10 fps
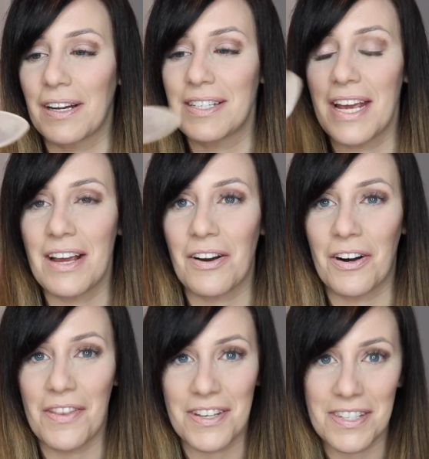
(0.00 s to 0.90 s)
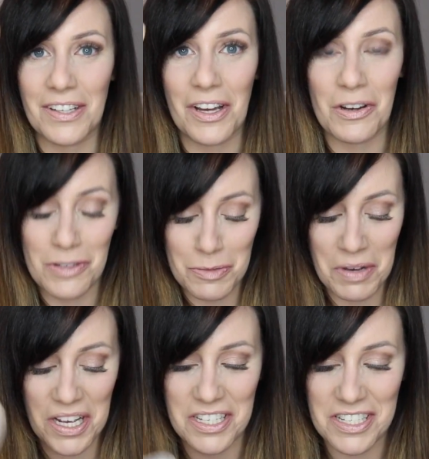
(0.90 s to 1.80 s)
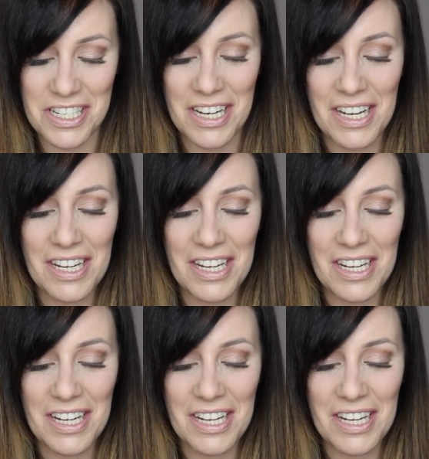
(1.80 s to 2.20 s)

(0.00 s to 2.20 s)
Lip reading: take on the silicone sponge.